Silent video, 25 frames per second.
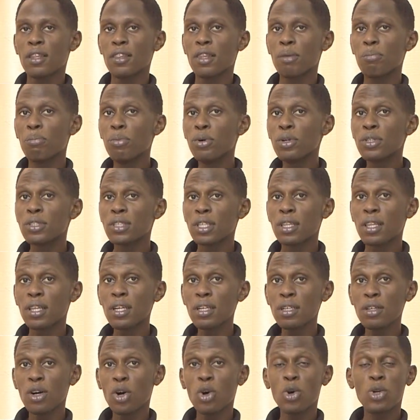the books in
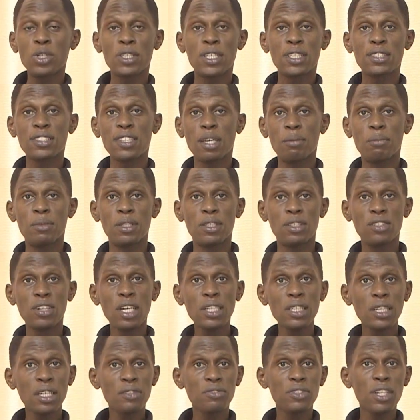the Old Testament,
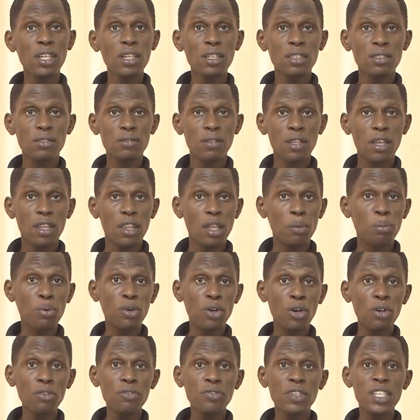right after the
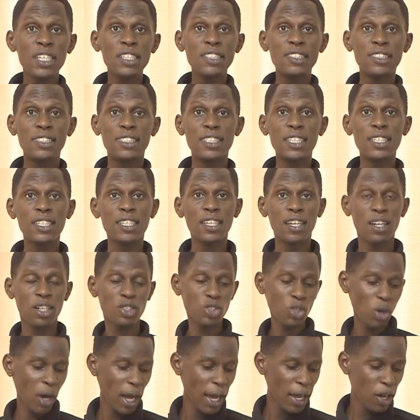book of Ezekiel.
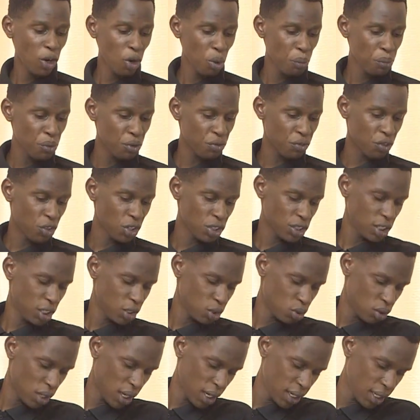So I hope you've
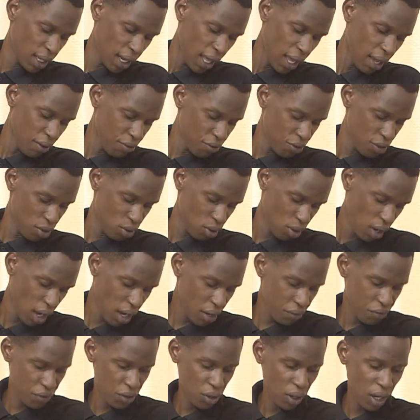gotten to Daniel. Have
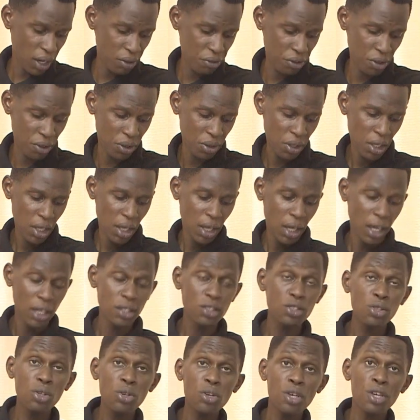you?
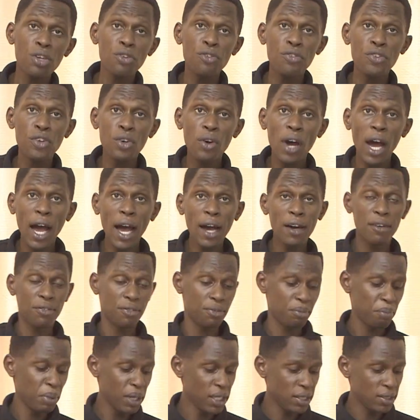And so if you have,
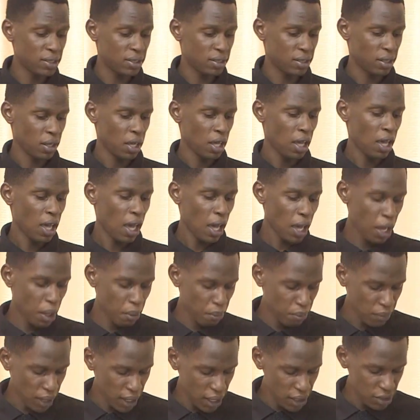please,
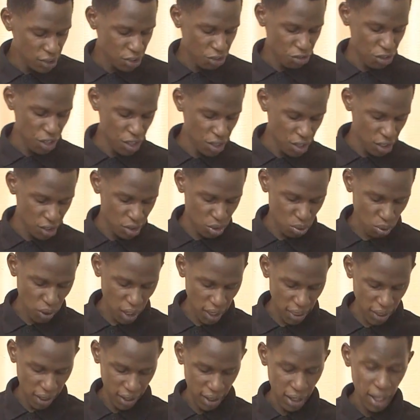let's read this
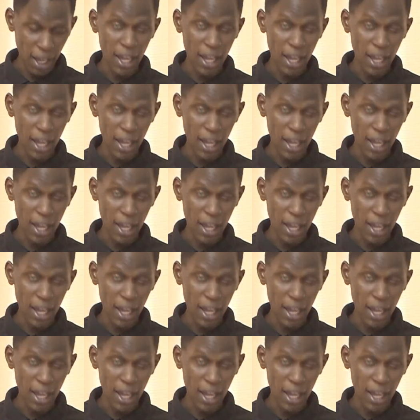together.